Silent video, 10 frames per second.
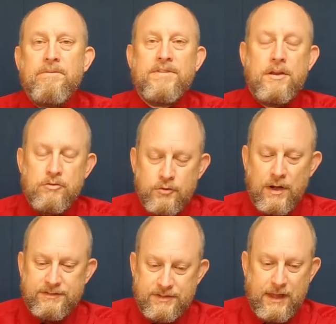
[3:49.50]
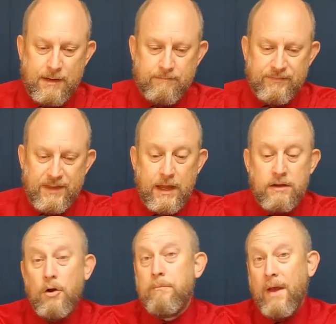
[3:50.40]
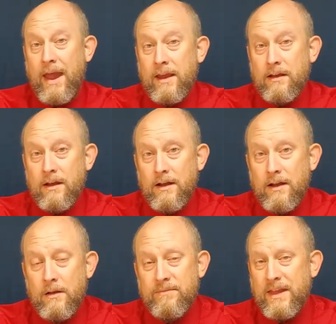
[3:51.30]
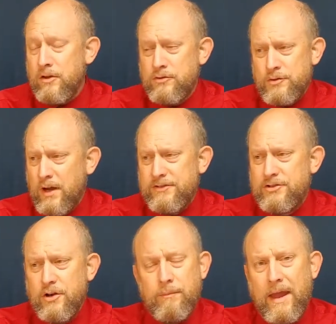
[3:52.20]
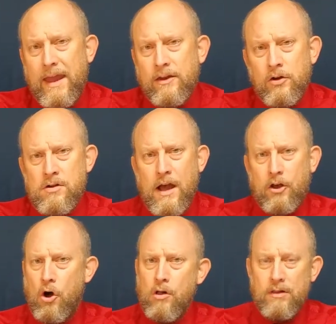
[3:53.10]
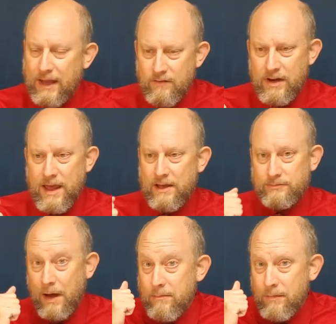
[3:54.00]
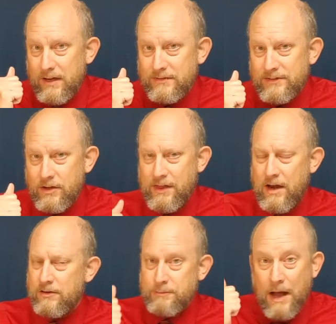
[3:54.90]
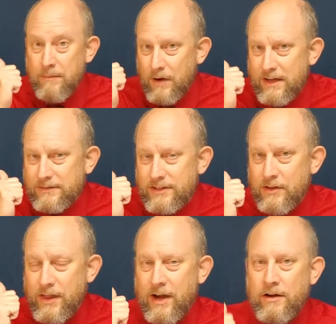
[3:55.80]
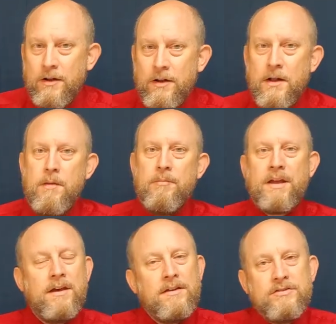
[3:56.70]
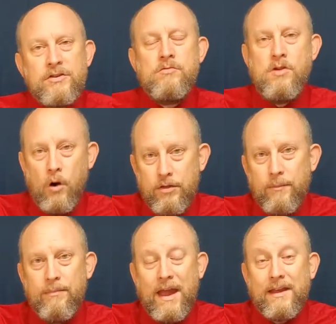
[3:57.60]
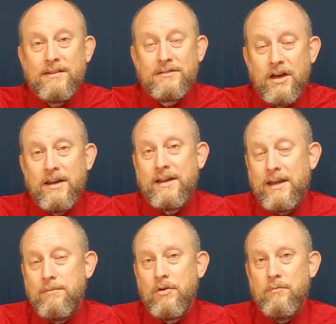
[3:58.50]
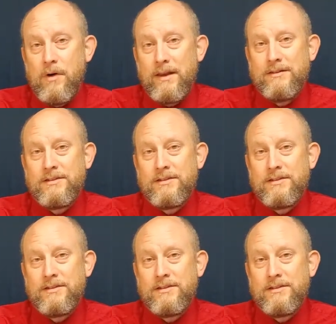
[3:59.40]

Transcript: You trust them. In your bank, you trust your bank. You're not calling every day, is my money still there? Is my money still there? Because you know the bank is going to keep your money